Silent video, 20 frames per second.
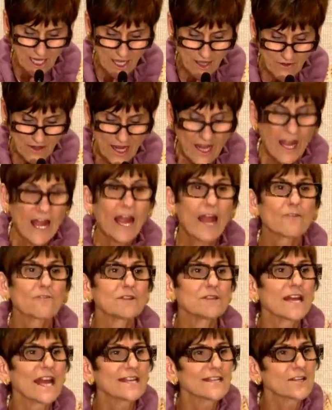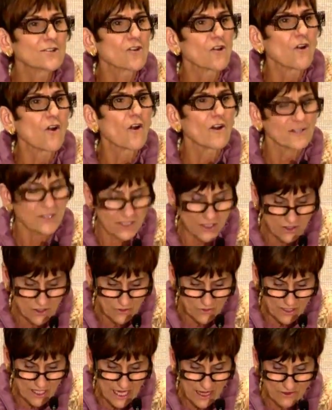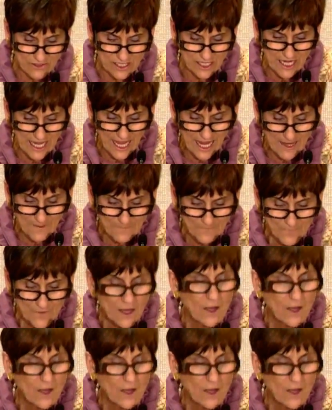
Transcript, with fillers: care and related costs in 2008,